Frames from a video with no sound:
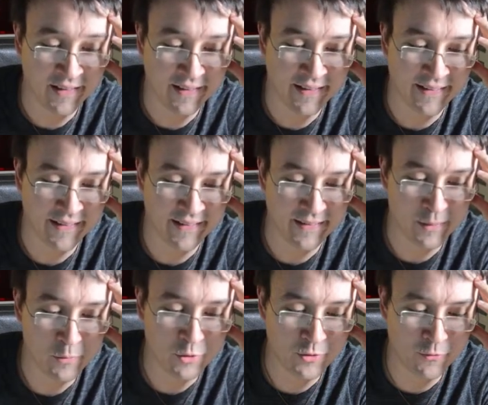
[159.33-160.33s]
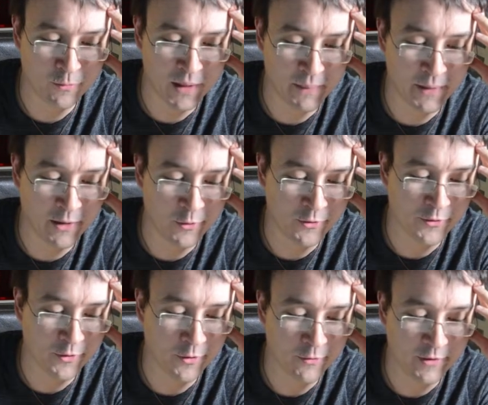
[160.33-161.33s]
And as I move my mouse
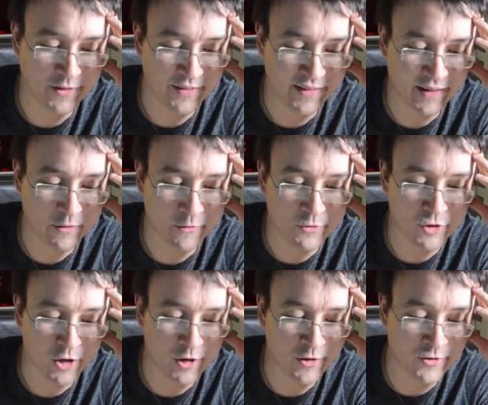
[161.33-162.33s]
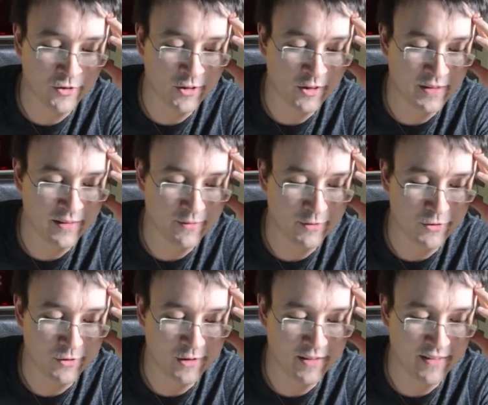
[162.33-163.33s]
over the state of charge, this
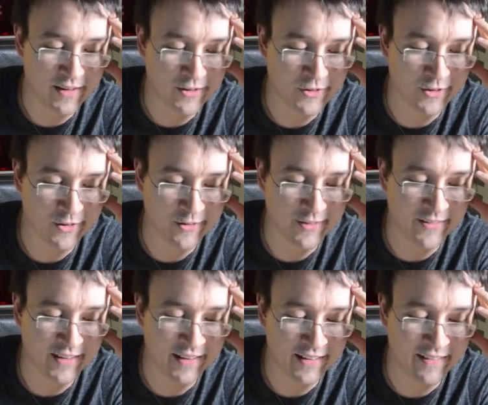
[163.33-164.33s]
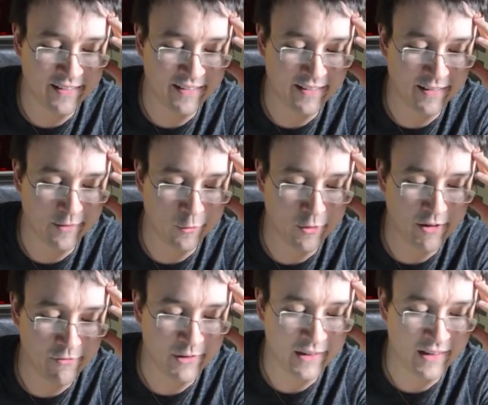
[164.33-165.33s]
visualization on the side, this little
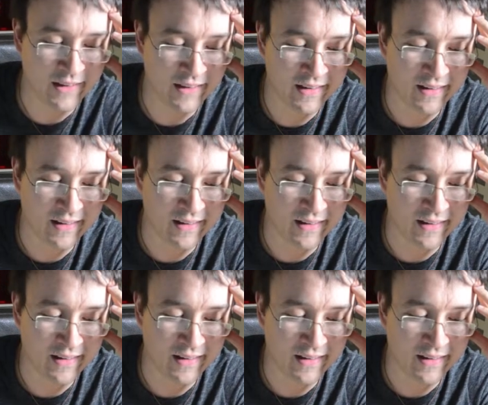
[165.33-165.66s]
graphic,